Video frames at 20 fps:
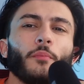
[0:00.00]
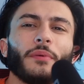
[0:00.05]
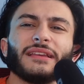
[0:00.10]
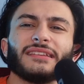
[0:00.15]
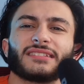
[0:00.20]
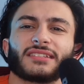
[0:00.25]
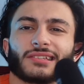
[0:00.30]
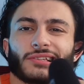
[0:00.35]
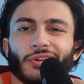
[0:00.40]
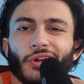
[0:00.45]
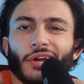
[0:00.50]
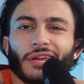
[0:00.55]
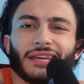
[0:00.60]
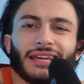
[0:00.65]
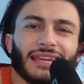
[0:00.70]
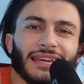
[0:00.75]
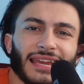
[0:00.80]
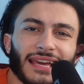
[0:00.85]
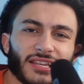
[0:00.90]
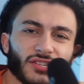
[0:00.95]
be
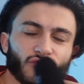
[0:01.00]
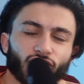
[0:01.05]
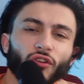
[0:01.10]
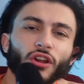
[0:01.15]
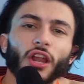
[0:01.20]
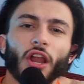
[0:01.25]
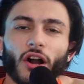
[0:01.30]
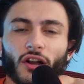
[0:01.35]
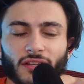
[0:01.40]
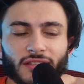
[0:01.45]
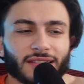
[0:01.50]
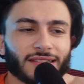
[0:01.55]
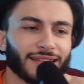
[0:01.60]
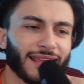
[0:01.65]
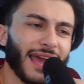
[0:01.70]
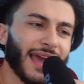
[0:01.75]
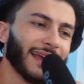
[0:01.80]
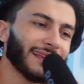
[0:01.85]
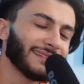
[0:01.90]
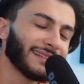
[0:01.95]
slightly less reluctant
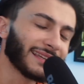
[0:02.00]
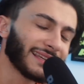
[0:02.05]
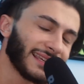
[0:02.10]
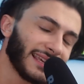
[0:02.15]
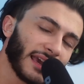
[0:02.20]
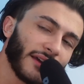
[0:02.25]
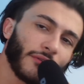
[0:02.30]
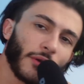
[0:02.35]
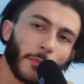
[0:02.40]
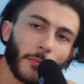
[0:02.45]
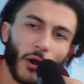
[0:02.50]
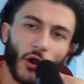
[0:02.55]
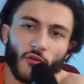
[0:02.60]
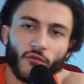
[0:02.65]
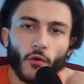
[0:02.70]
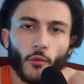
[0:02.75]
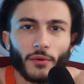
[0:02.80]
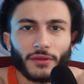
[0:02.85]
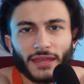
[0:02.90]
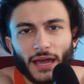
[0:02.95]
to give him
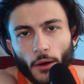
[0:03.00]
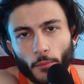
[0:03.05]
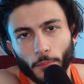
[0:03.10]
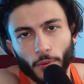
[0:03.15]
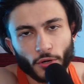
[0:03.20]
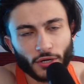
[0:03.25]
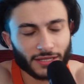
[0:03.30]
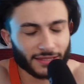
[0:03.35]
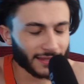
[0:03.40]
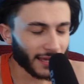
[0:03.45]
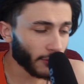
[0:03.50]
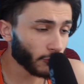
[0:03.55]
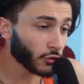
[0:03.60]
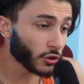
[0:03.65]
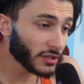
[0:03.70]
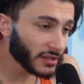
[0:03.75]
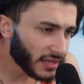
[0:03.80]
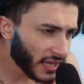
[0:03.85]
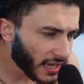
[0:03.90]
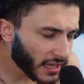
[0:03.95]
over without putting that
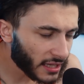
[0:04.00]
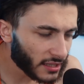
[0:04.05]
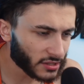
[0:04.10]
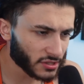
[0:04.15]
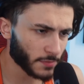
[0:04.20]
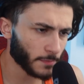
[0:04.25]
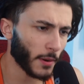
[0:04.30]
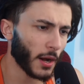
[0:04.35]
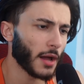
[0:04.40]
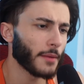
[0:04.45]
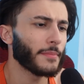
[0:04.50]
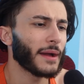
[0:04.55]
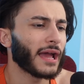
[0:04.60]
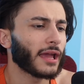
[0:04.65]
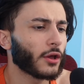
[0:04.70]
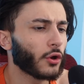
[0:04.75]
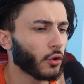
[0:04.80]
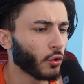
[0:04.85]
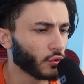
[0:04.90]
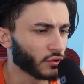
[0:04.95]
ridiculous
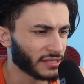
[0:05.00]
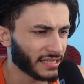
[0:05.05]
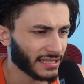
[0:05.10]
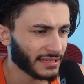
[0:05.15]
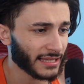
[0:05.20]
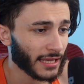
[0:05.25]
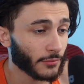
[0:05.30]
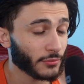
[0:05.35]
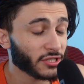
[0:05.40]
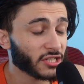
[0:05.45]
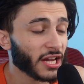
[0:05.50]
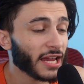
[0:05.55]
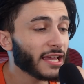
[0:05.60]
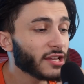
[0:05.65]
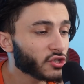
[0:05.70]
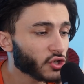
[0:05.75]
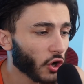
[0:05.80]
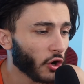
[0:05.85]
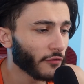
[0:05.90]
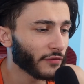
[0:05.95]
buyback clause in there, which
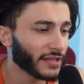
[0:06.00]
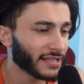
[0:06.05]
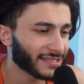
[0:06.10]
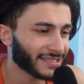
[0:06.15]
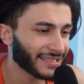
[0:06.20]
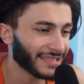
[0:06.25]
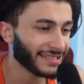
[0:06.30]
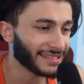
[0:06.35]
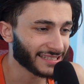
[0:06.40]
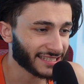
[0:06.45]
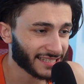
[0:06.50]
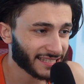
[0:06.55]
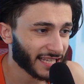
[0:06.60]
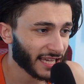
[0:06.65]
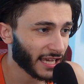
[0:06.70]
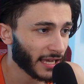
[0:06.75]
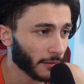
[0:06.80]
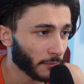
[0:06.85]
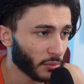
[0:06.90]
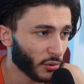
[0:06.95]
is obviously the
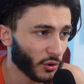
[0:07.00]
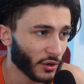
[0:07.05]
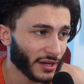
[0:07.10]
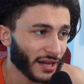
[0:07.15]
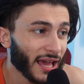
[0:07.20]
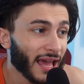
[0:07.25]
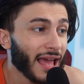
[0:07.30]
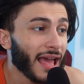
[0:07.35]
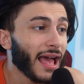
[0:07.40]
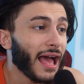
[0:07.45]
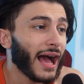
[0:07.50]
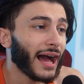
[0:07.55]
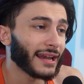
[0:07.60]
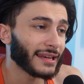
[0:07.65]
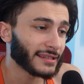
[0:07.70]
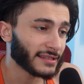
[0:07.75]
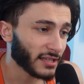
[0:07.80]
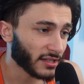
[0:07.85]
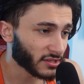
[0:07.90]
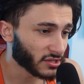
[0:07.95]
sticking point. And
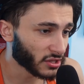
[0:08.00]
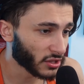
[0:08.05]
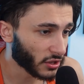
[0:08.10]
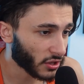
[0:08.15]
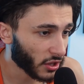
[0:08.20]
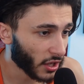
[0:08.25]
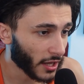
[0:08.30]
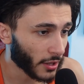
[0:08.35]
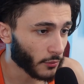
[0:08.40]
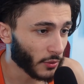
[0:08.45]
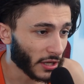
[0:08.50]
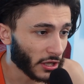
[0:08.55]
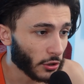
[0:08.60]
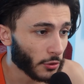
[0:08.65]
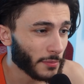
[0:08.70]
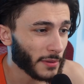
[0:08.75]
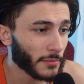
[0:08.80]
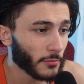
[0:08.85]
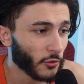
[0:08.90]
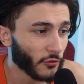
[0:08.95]
it does look like we
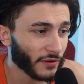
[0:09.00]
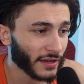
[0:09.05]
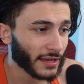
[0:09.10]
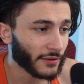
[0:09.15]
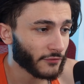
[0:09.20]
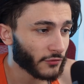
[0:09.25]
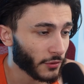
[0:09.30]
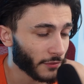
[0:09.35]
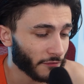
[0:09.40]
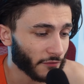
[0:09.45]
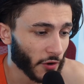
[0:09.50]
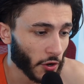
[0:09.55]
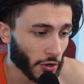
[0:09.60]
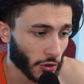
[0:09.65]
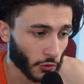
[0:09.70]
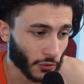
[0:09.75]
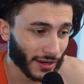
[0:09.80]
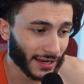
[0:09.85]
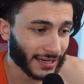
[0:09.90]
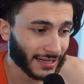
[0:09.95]
could be moving in for him very
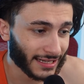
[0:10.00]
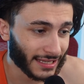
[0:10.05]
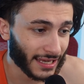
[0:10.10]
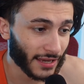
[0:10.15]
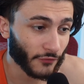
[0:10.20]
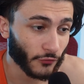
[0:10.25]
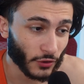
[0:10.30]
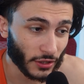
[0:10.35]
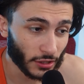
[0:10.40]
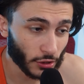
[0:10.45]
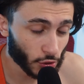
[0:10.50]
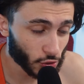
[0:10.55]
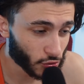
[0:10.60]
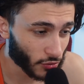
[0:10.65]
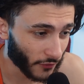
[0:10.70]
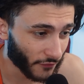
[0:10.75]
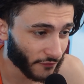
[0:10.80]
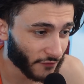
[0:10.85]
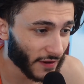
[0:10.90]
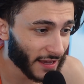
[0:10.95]
quickly. If we lose
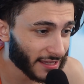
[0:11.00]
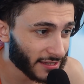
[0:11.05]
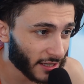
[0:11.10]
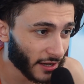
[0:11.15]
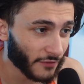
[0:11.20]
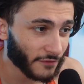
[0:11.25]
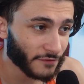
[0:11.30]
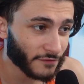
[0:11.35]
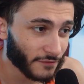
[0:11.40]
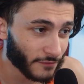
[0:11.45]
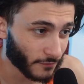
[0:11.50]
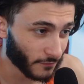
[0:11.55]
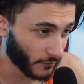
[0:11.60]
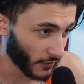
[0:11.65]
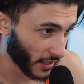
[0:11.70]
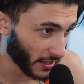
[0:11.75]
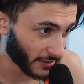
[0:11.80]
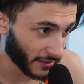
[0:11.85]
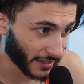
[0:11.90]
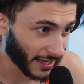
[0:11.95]
Raphinha
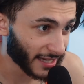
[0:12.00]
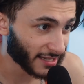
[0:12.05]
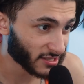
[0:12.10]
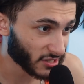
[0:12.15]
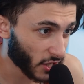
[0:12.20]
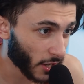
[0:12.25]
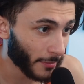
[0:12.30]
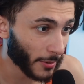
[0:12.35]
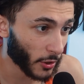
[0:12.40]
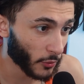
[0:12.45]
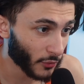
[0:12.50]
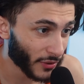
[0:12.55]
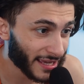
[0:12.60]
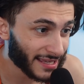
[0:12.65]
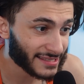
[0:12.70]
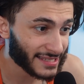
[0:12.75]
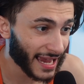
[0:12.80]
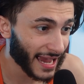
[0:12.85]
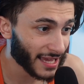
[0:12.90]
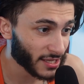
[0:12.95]
in the next couple of
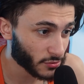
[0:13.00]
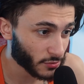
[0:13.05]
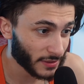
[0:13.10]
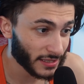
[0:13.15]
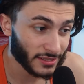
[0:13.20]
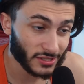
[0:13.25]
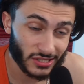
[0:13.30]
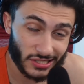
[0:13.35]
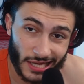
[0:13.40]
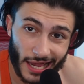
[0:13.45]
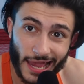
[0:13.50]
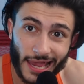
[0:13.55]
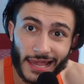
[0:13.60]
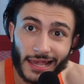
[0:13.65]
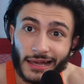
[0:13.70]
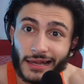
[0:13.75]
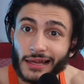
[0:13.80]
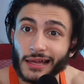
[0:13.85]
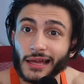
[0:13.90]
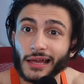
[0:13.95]
weeks, as we say,